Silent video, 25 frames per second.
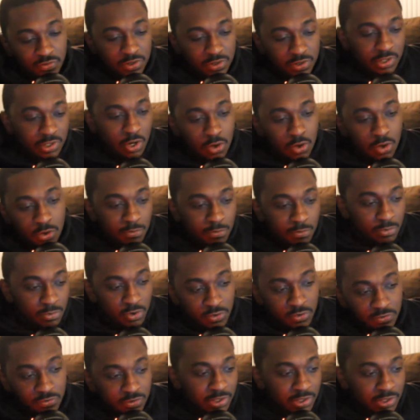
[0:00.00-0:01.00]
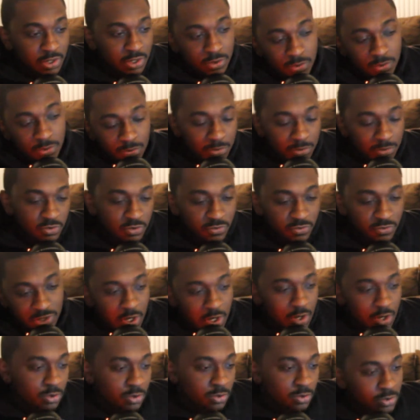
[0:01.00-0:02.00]
on, moving on, moving
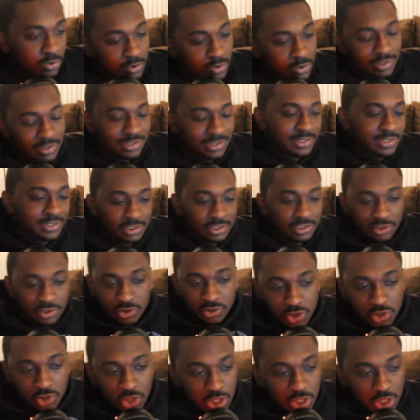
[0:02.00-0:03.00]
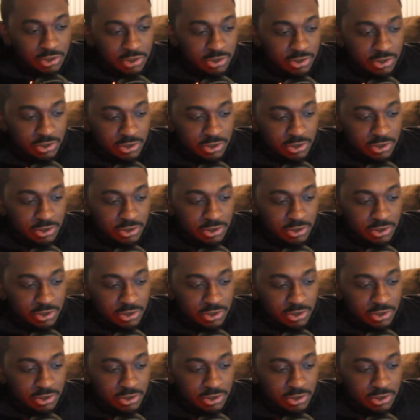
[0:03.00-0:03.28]
on. Uh. Sheesh.